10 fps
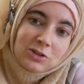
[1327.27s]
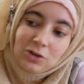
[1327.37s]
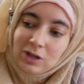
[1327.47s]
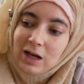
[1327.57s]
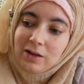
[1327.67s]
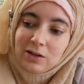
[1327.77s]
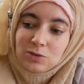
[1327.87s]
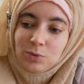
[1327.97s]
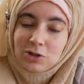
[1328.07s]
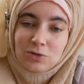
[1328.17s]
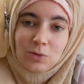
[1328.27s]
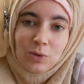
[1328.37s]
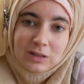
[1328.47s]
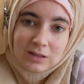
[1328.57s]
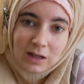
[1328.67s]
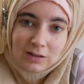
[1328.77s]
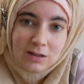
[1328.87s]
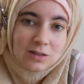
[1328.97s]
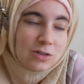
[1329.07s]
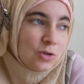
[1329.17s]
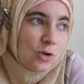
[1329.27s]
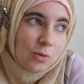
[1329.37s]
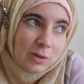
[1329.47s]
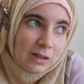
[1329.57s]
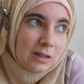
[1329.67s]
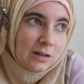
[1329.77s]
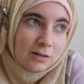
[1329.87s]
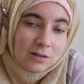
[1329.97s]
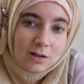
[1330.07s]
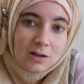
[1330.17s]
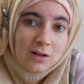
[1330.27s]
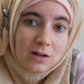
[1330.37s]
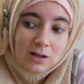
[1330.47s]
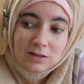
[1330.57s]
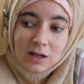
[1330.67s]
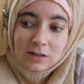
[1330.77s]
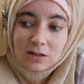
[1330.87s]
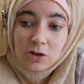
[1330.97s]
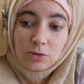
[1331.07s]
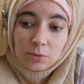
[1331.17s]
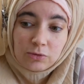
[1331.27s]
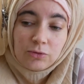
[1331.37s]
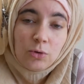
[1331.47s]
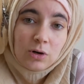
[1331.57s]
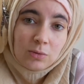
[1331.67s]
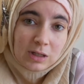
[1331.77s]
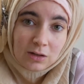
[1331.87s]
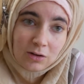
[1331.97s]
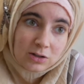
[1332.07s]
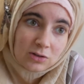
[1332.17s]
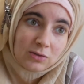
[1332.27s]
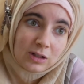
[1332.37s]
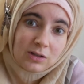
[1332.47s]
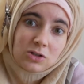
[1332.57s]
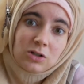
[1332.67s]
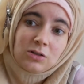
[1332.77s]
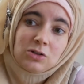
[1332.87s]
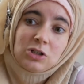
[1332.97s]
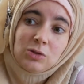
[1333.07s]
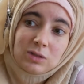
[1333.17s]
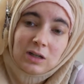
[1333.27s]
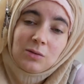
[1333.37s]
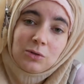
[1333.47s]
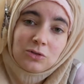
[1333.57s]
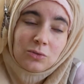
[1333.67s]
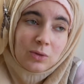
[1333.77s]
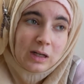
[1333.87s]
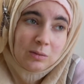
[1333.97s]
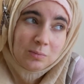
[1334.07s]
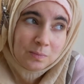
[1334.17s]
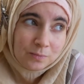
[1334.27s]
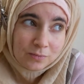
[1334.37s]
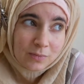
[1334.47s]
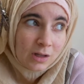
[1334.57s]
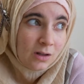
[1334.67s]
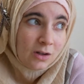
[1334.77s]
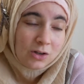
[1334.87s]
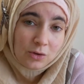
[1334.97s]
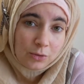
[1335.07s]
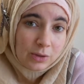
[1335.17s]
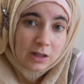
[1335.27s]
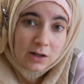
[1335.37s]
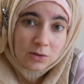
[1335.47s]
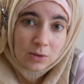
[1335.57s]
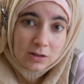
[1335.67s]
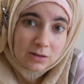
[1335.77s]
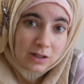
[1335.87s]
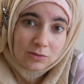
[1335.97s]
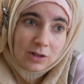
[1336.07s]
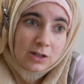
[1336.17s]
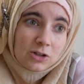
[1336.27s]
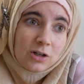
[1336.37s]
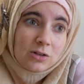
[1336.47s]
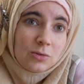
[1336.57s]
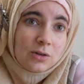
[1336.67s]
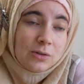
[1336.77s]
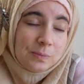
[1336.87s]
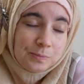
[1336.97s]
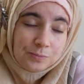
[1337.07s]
So yeah, these books with one sentence, no big deal. Because I can tell you, before we did Logic of English, she was able to read, you know, 3-letter words. I had flashcards with her.